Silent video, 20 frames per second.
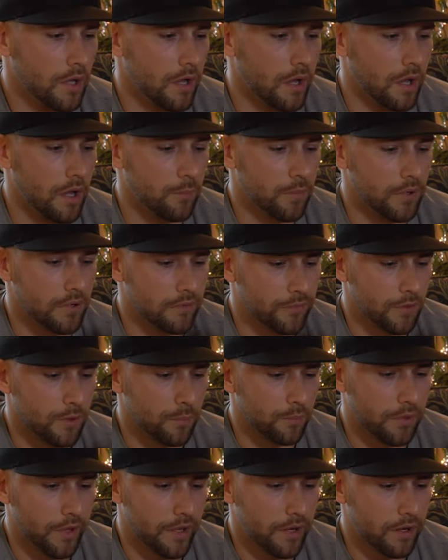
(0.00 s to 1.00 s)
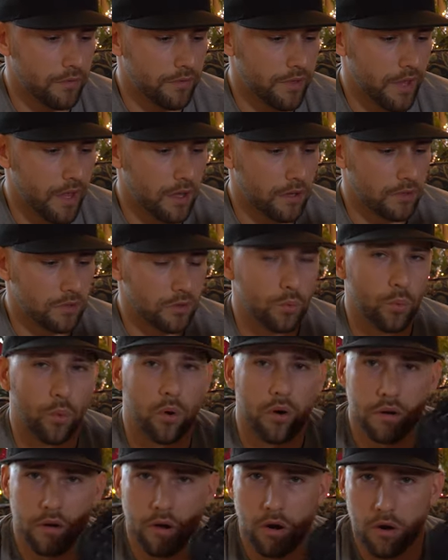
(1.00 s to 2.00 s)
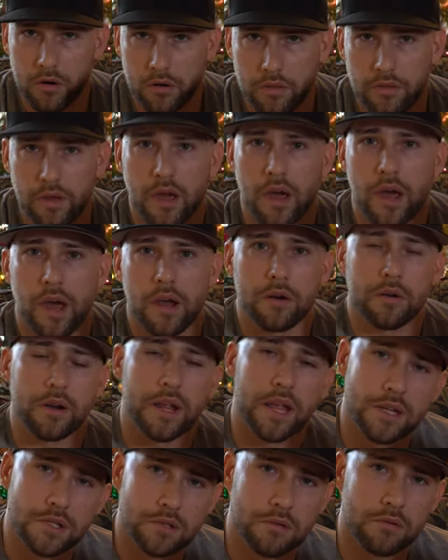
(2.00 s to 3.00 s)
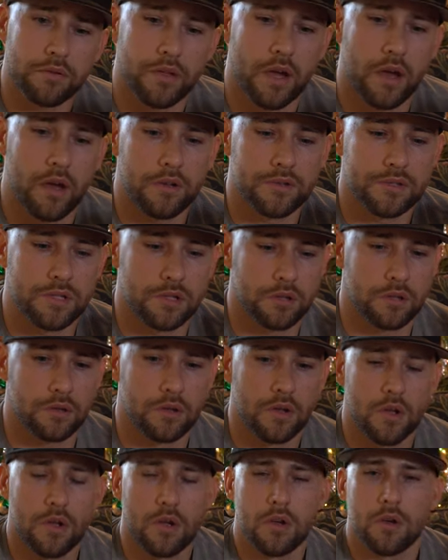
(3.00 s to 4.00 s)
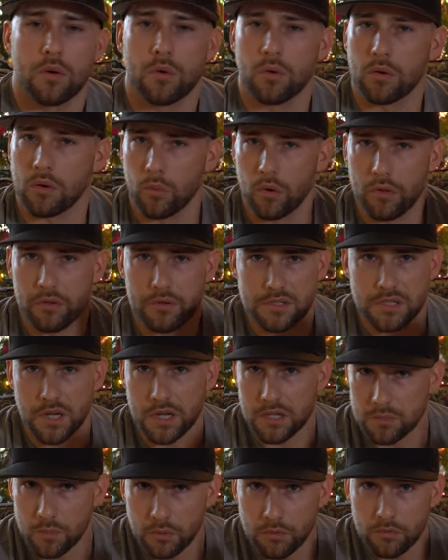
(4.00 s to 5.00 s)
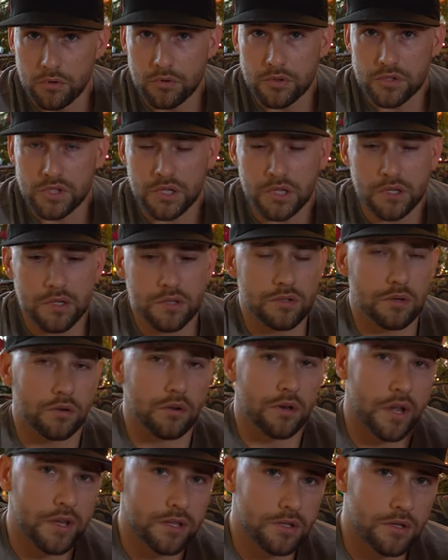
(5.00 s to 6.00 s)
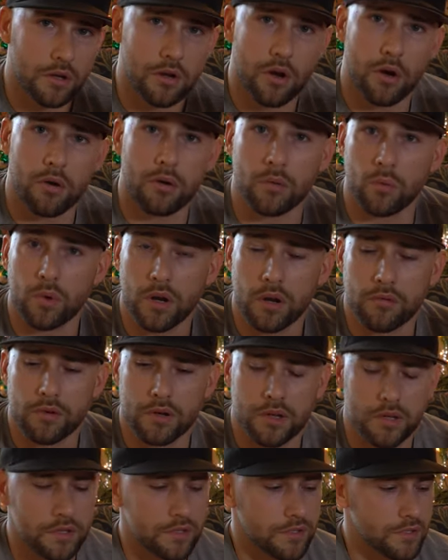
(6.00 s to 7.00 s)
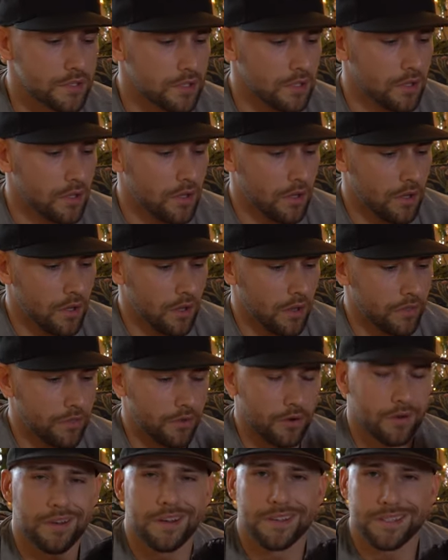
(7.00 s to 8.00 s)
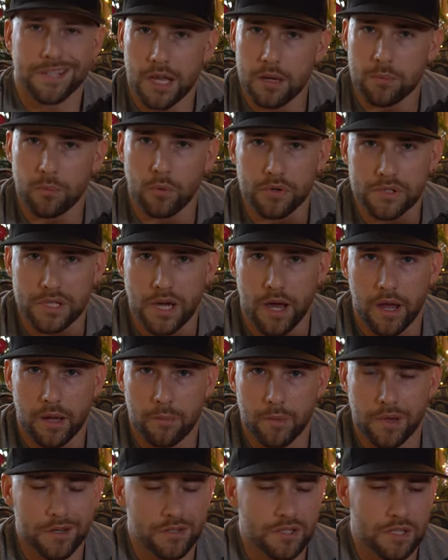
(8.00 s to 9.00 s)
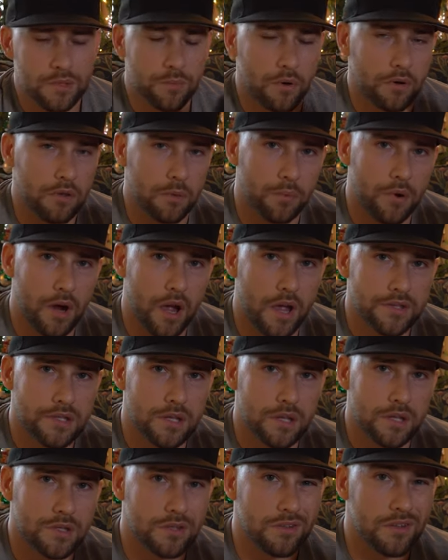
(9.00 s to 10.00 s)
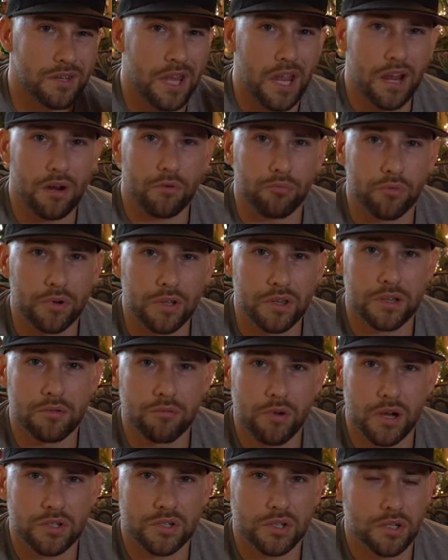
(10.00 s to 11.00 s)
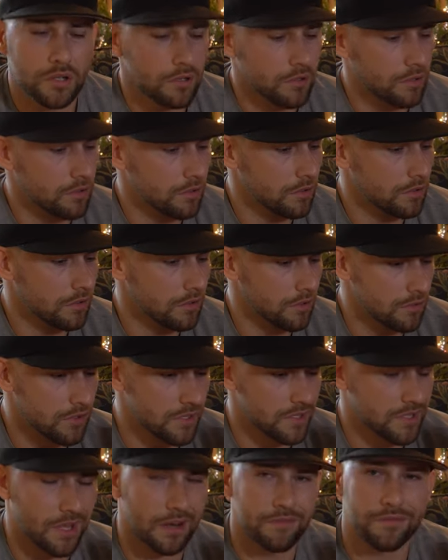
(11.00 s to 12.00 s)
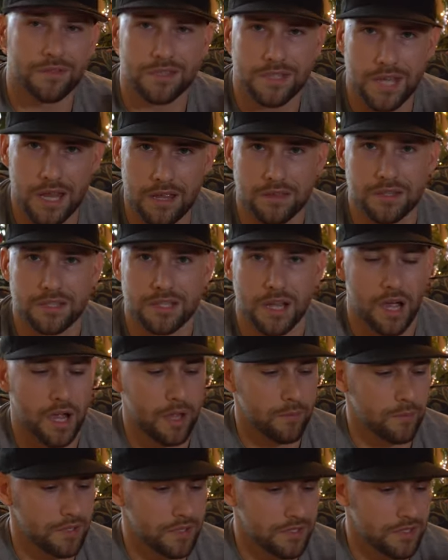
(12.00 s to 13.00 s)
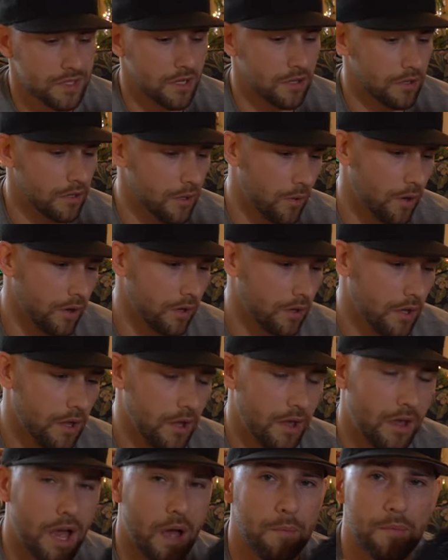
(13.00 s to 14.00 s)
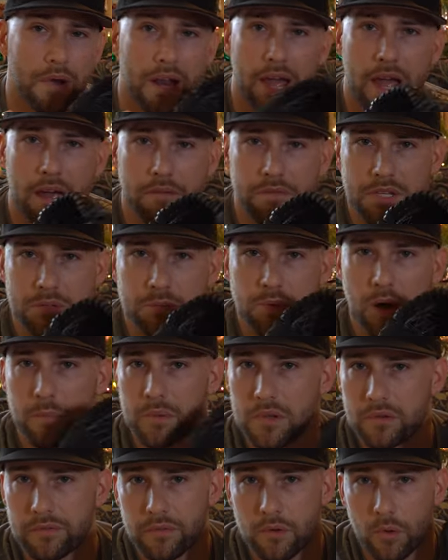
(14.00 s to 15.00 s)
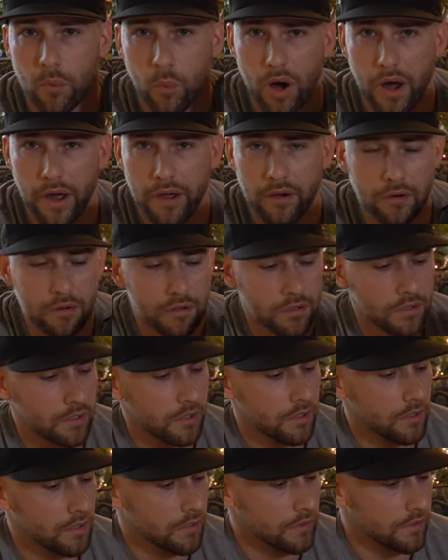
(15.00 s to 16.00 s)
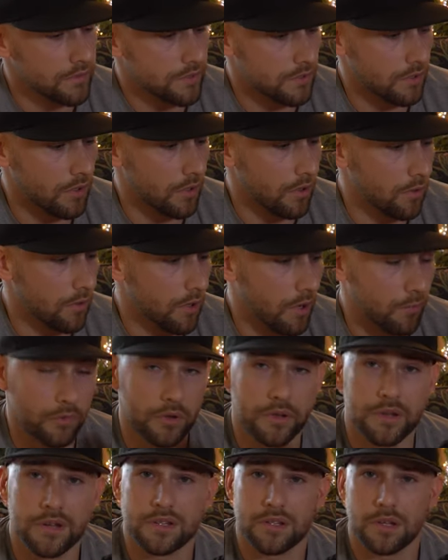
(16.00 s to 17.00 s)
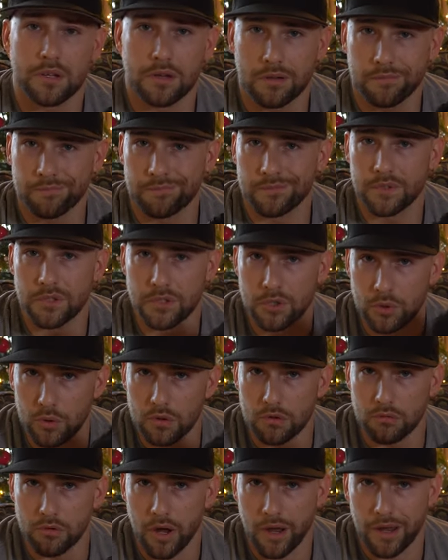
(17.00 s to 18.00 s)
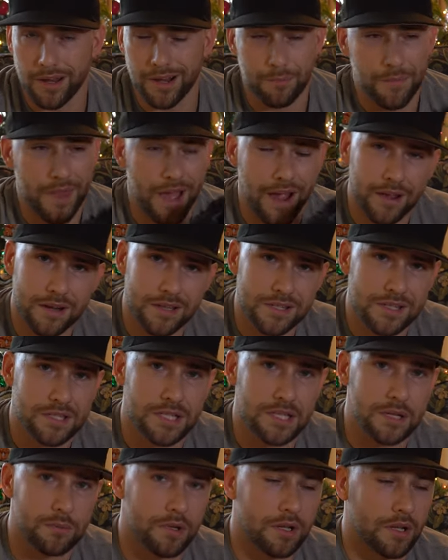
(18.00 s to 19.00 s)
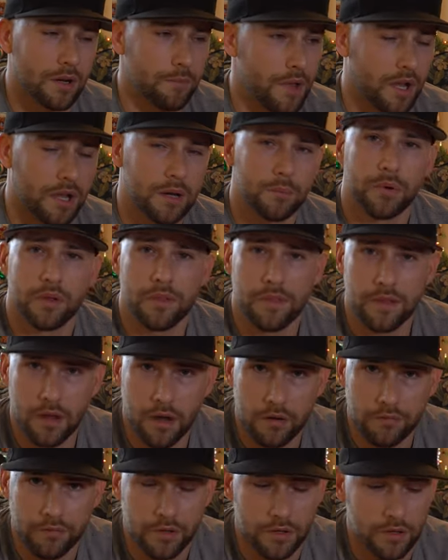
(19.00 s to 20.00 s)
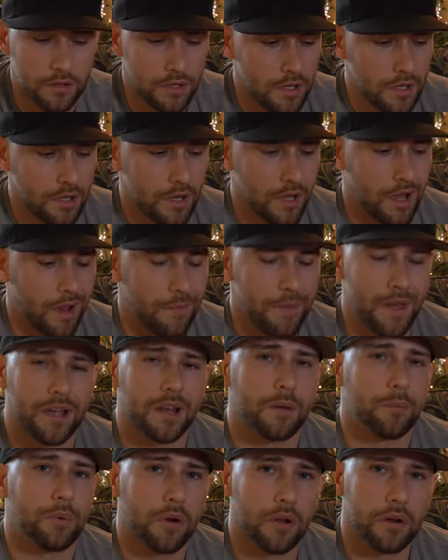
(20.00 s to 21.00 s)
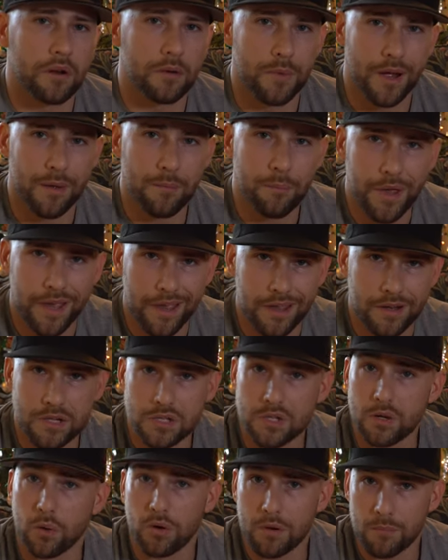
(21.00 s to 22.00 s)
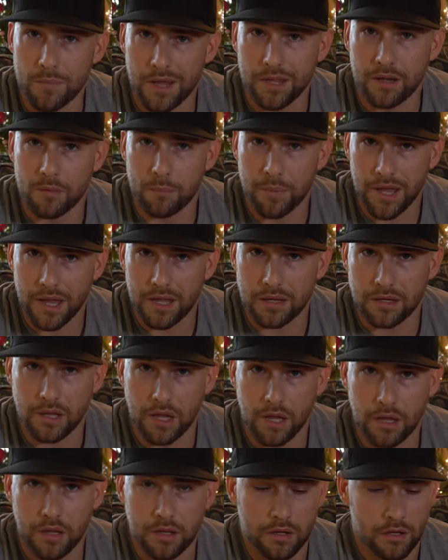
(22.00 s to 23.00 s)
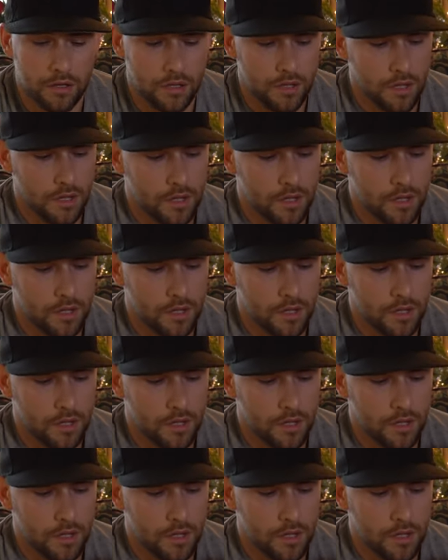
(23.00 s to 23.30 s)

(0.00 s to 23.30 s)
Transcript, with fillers: Um, but if you're a player that you wanted a Heart of the Hide or an A two thousand, or one of those nice Marucci's or a nice Nakona, whatever it is, they're gonna take more time and it's just part of the process. So you can't really rush it. You just gotta have to take the time and just say, you know what, I'm gonna have this puppy for a while. So I'm really just gonna do it right. I'm not gonna steam it. I'm not gonna put it in the oven. I'm not gonna put it under my bed because you don't wanna make it a pancake.